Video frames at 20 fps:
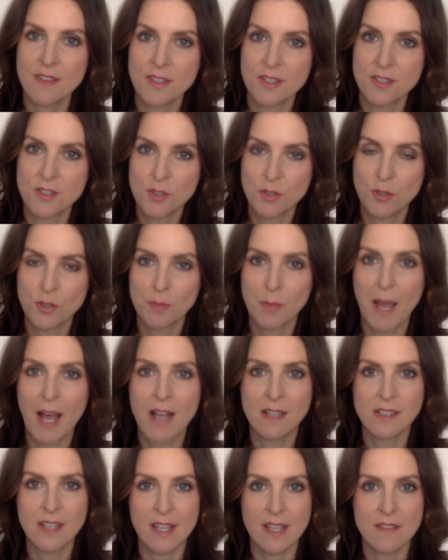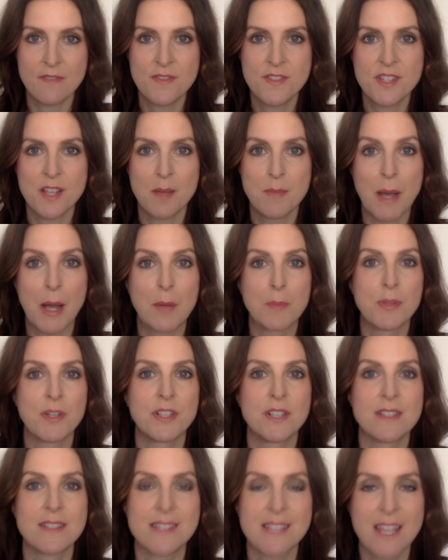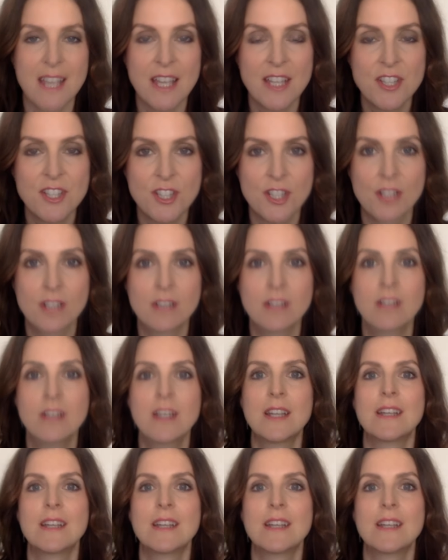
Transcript: that TalkPal gives about pronunciation